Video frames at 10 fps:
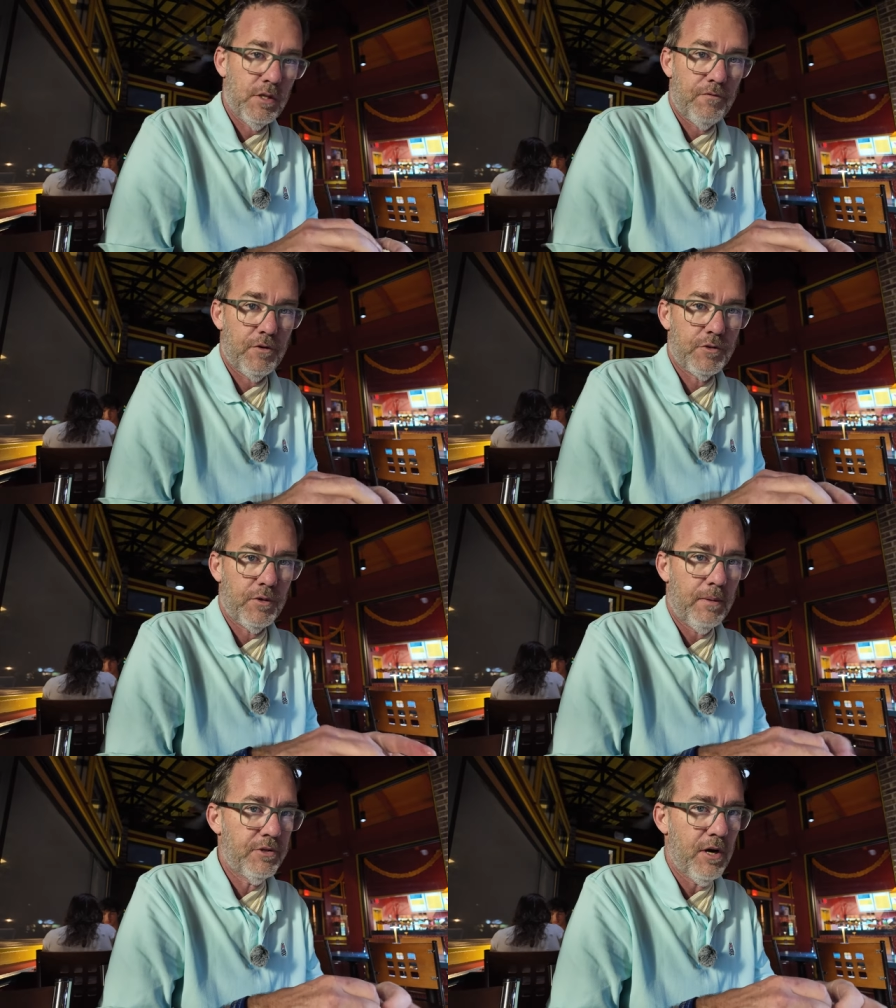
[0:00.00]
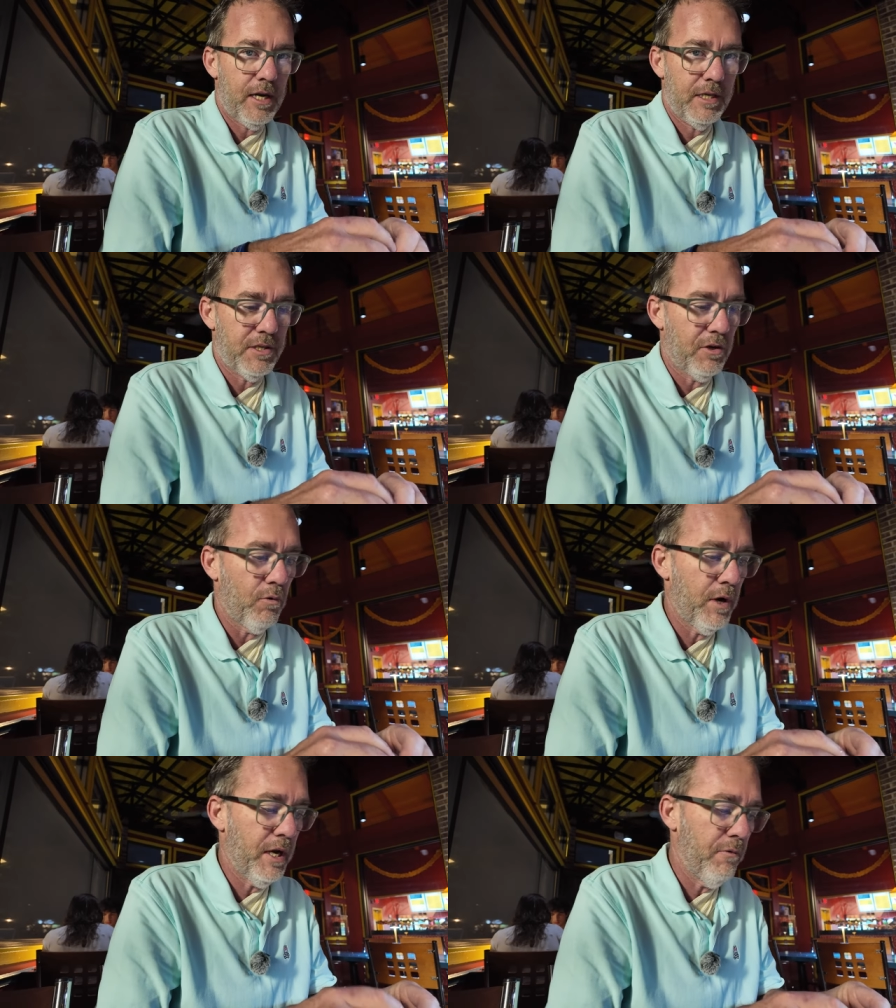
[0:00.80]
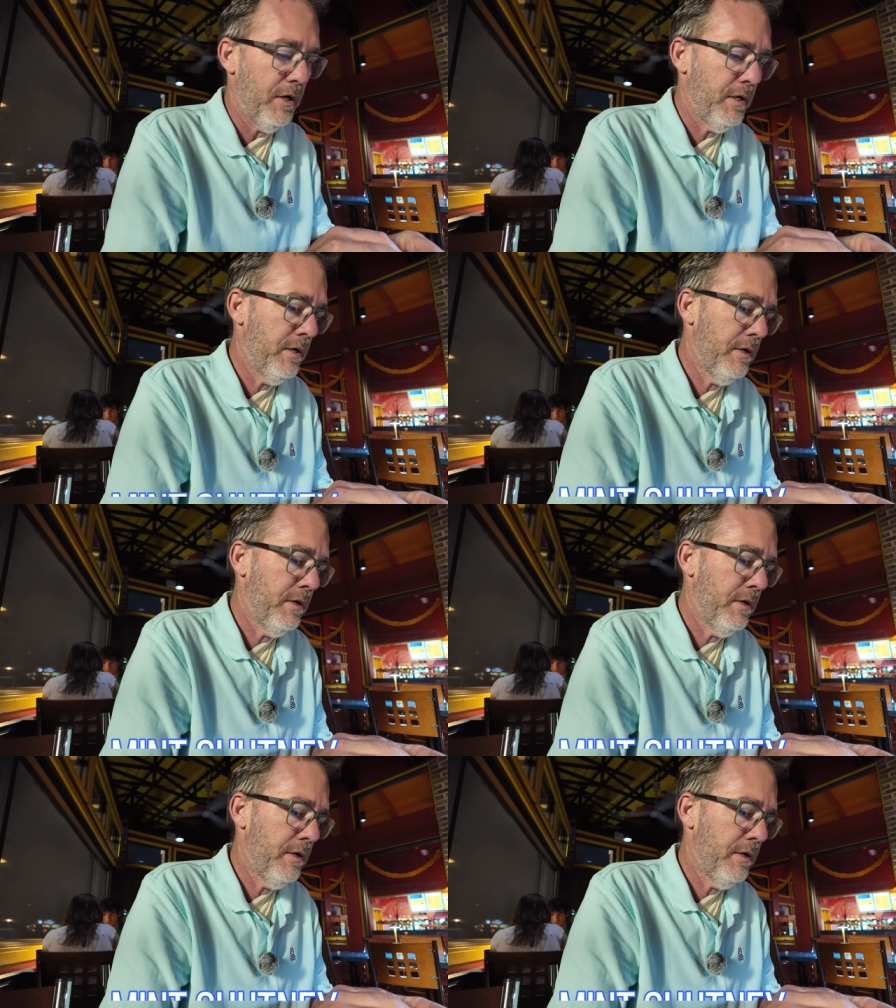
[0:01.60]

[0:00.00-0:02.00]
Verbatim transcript: So the first one I'm trying is the green one.